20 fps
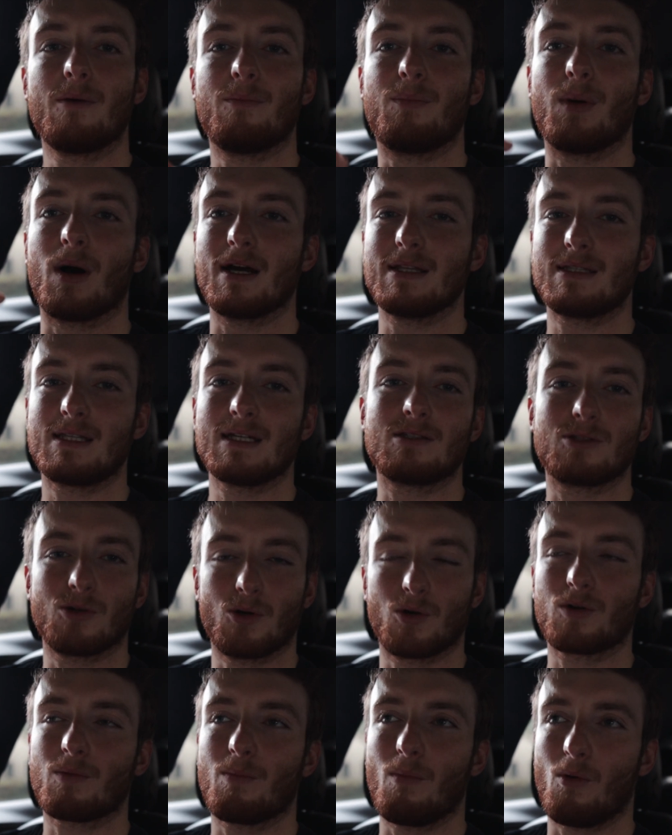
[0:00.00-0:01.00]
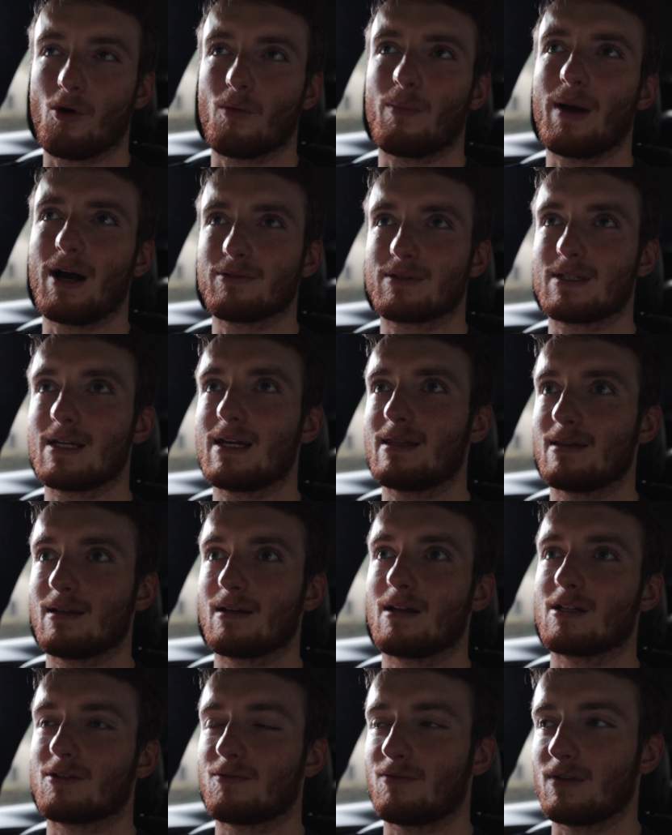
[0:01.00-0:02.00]
But I did talk more about it in the
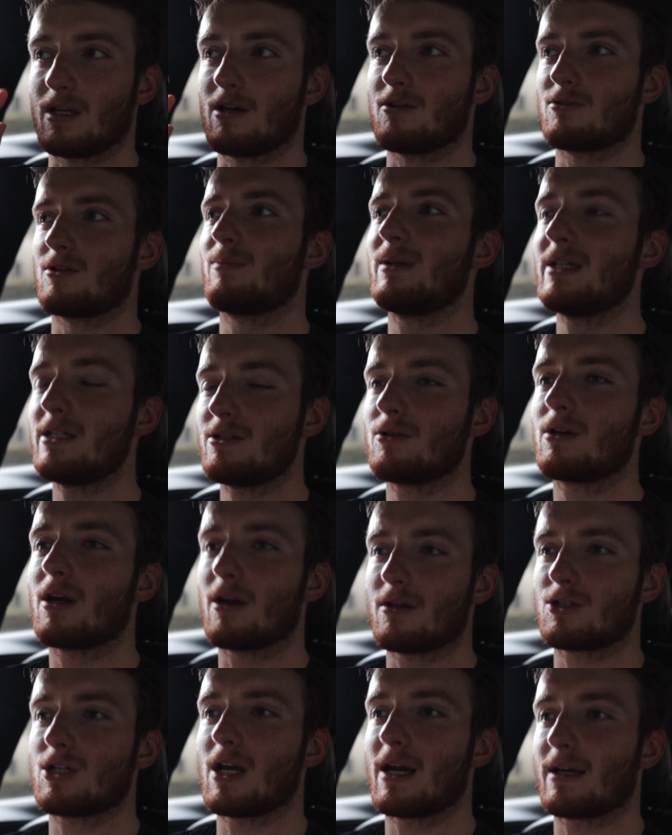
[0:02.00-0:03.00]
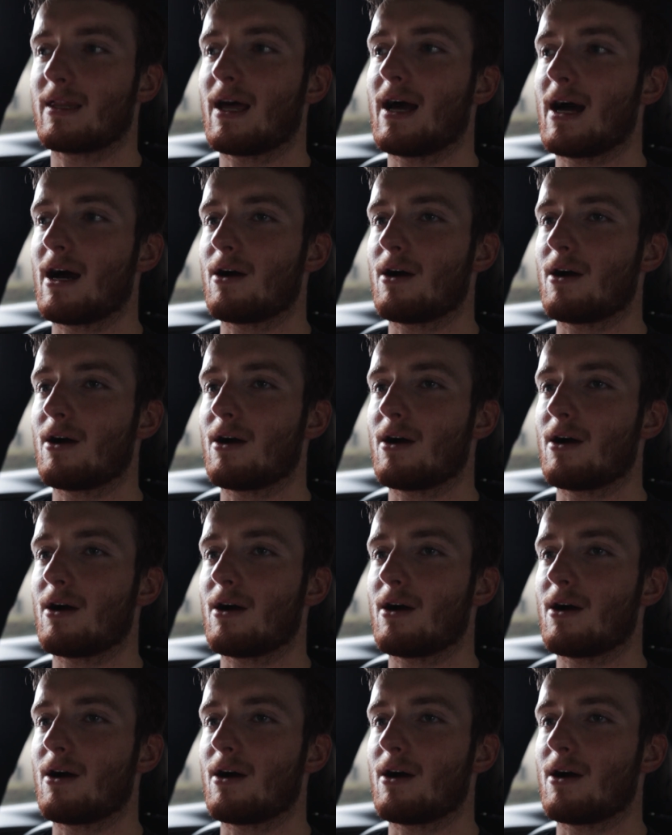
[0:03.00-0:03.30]
last video, so please do go and check that